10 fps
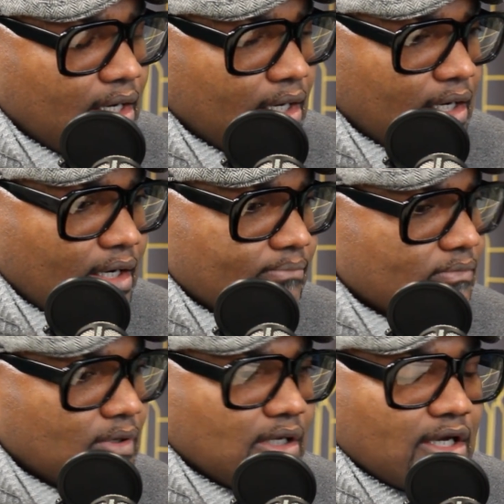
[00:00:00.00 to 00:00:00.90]

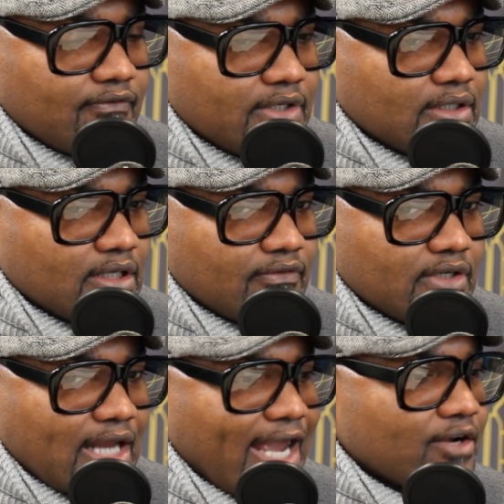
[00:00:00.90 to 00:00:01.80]
Loved it. Loved
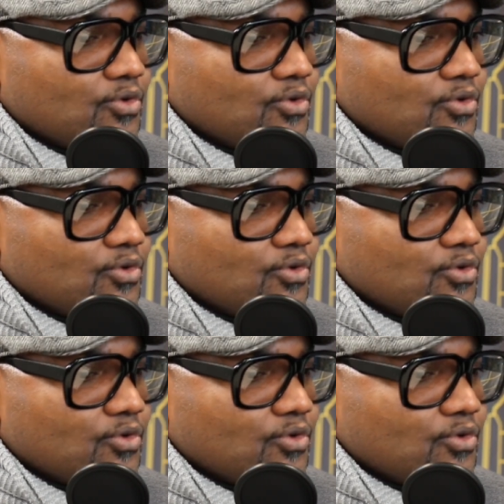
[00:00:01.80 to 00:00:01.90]
it. I